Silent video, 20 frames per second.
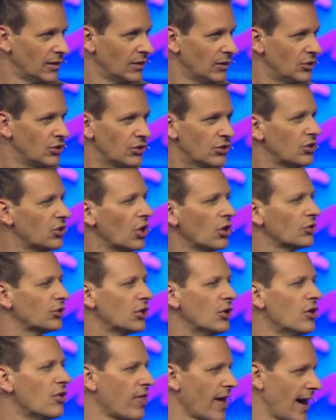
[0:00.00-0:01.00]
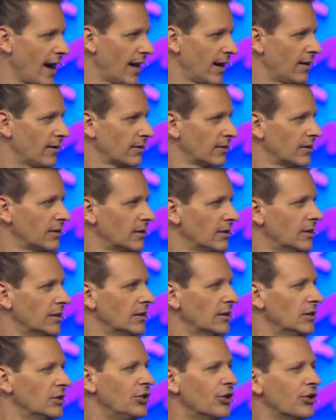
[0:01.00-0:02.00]
You don't do that.
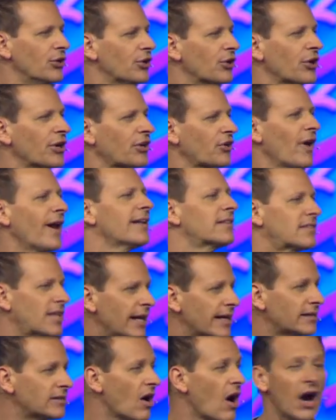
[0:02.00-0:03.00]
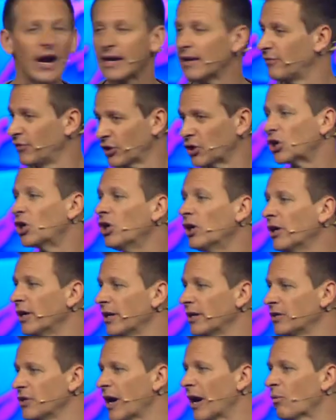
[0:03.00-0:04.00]
You're going to create a TikTok if you're good
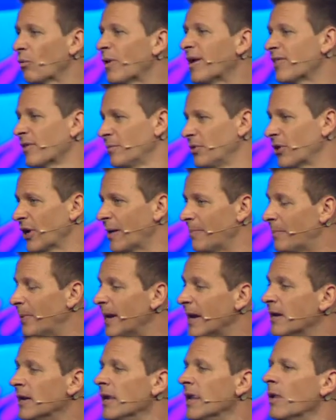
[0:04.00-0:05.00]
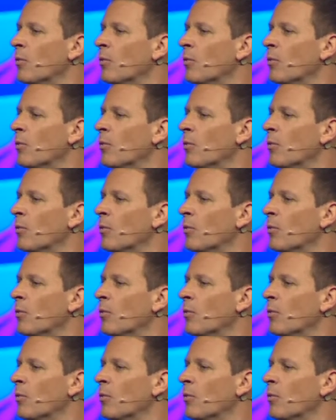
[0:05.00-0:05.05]
and you got rhythm and you got beat.